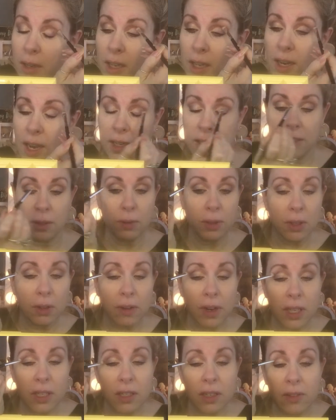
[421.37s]
connect it with the
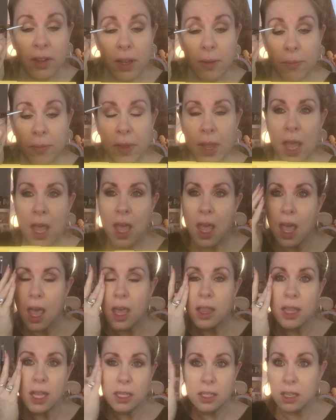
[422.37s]
rest of it.
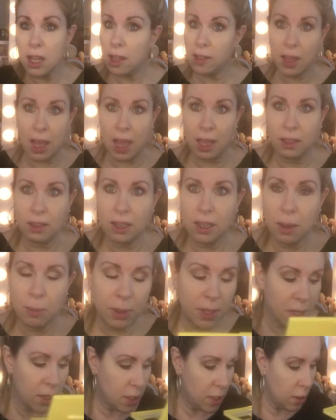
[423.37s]
And that's all the eye look I'm
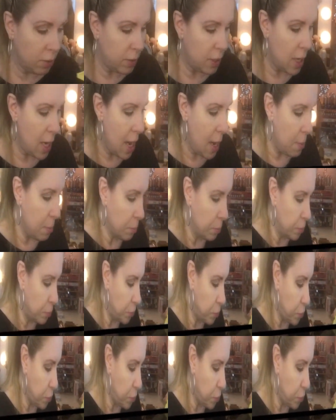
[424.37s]
going to do today. Let's